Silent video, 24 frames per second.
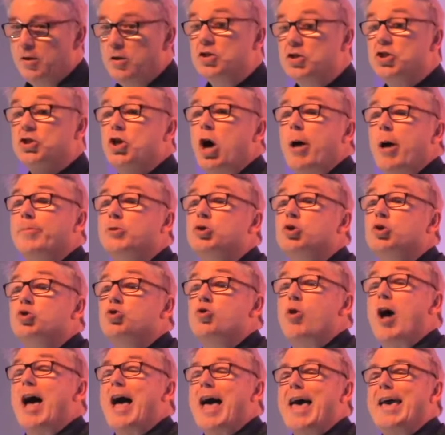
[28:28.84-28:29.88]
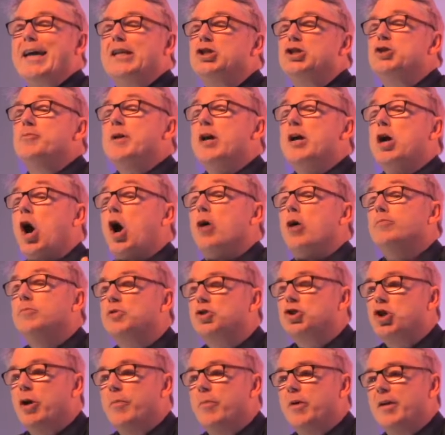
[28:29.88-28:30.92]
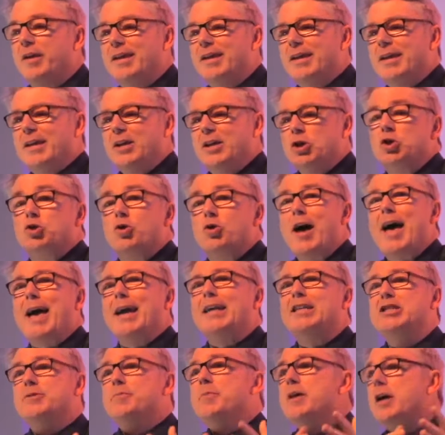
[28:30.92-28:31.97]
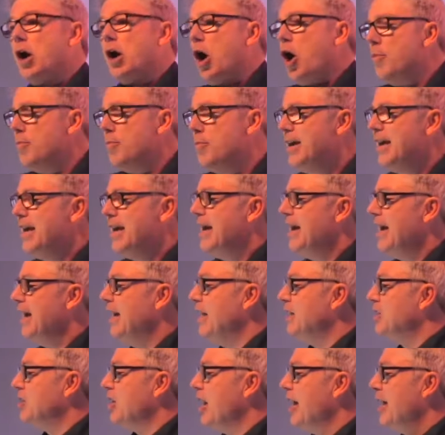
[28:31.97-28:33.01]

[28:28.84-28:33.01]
Stop trying to become someone. Trying to become is